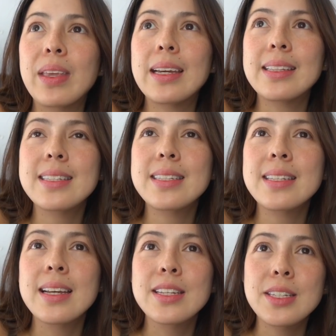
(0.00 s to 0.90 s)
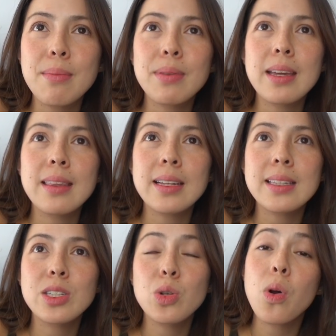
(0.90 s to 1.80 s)
it's something
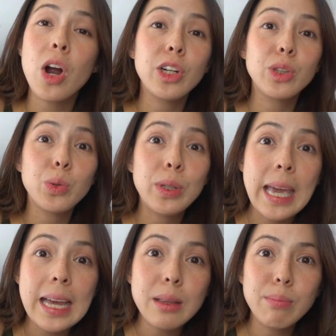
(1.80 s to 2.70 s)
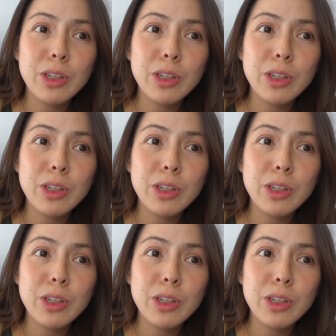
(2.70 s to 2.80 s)
that's so hard to get.